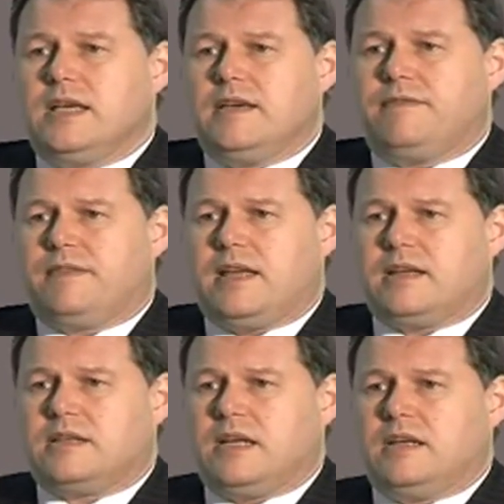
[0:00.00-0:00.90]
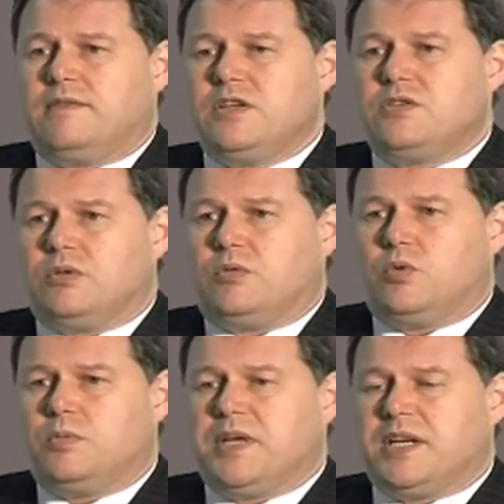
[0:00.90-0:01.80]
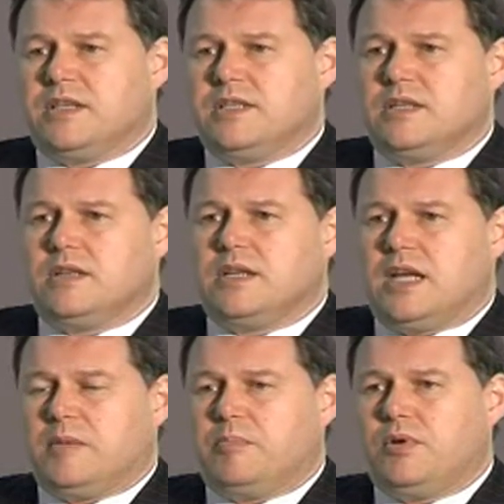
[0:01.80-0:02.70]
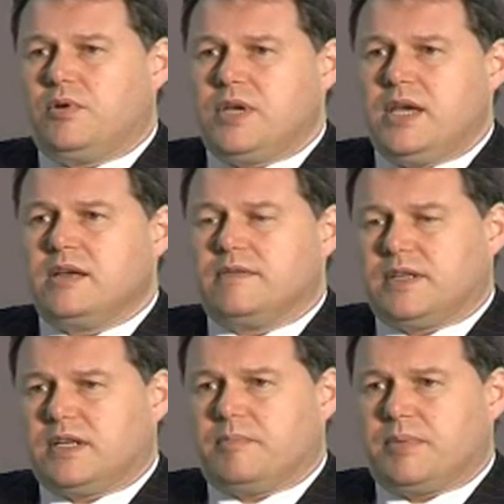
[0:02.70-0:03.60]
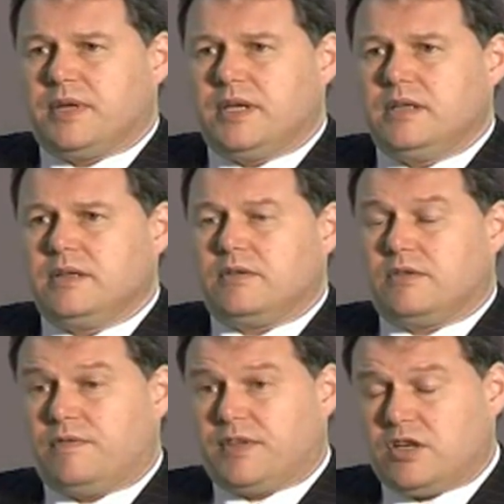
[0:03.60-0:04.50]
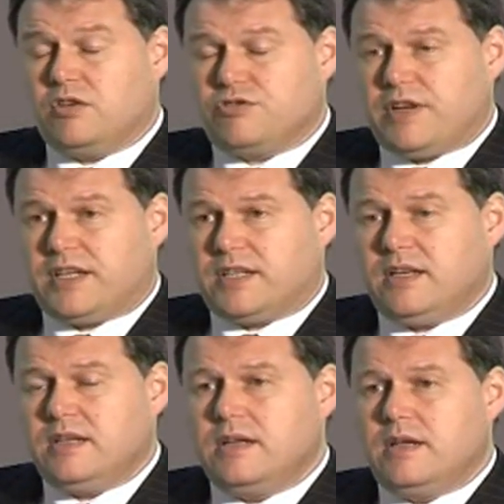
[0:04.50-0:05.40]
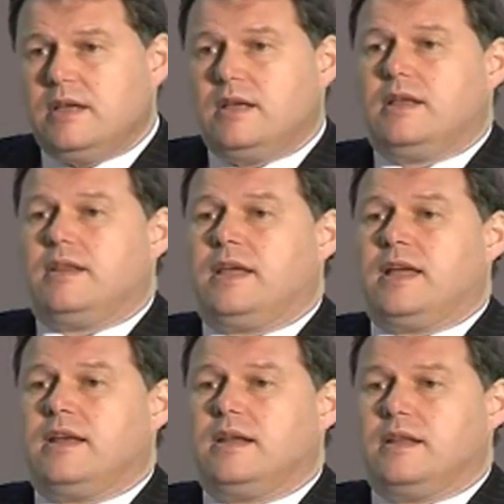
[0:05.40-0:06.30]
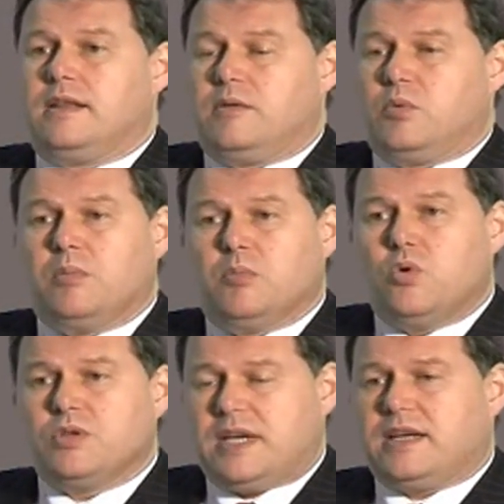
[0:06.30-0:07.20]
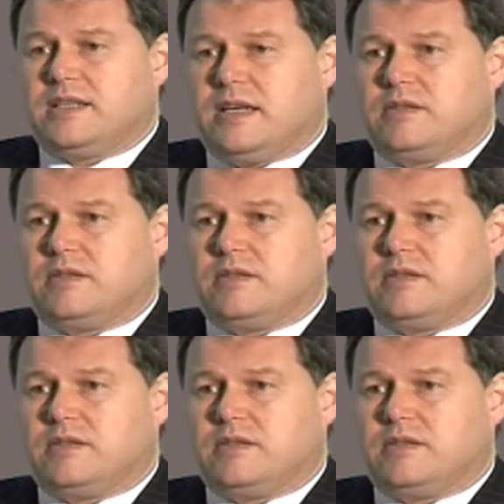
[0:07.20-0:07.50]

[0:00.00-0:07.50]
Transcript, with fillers: if that individual would be considered an employee of the company or of the contractor, then they want more tax